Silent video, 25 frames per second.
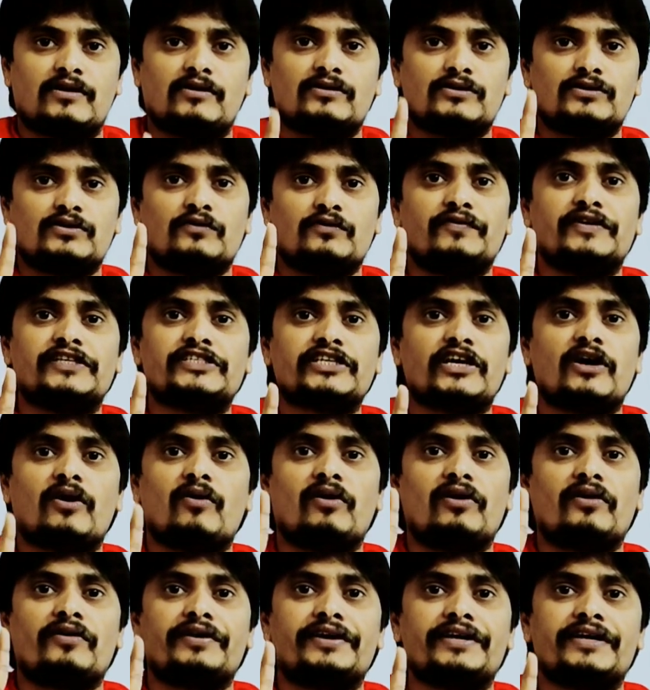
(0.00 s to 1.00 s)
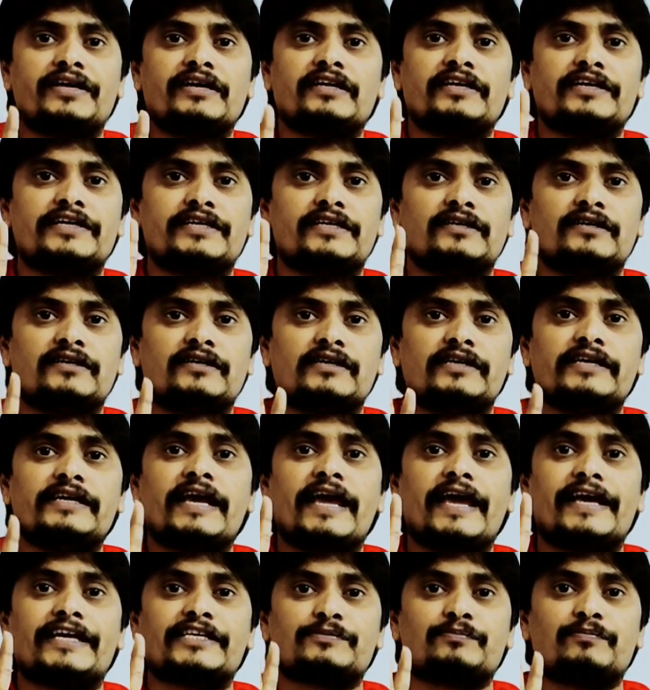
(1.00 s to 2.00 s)
So which I have already
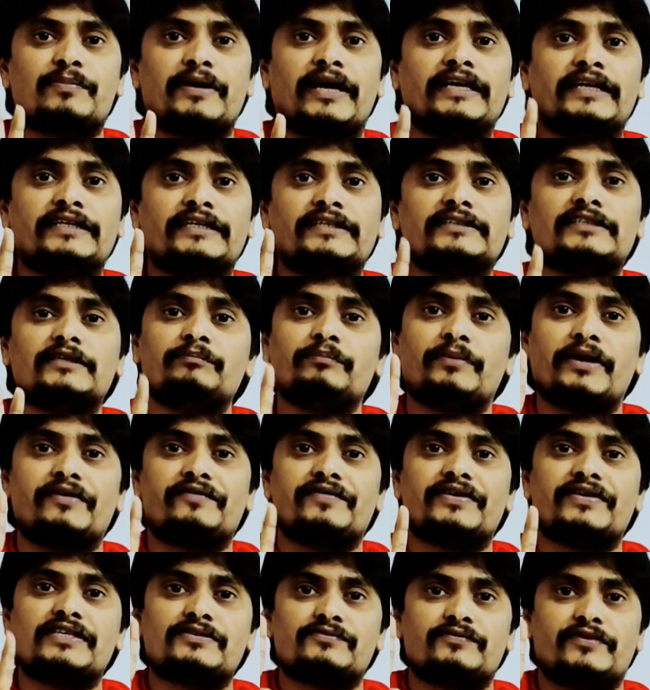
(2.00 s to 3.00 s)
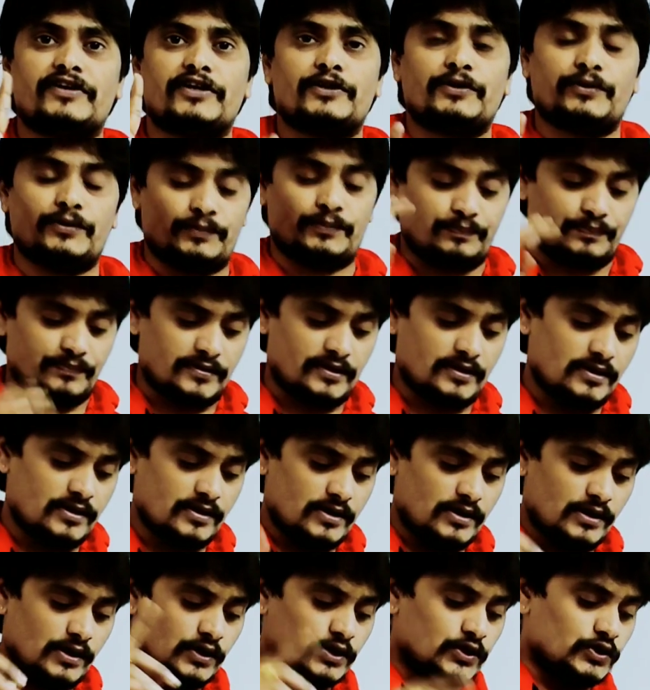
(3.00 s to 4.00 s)
clearly explained in the previous video.
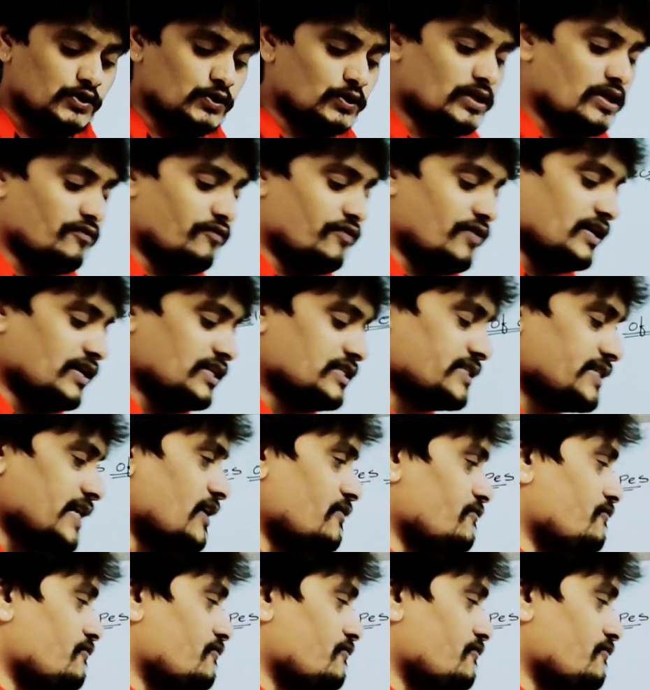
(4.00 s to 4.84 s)
So the first and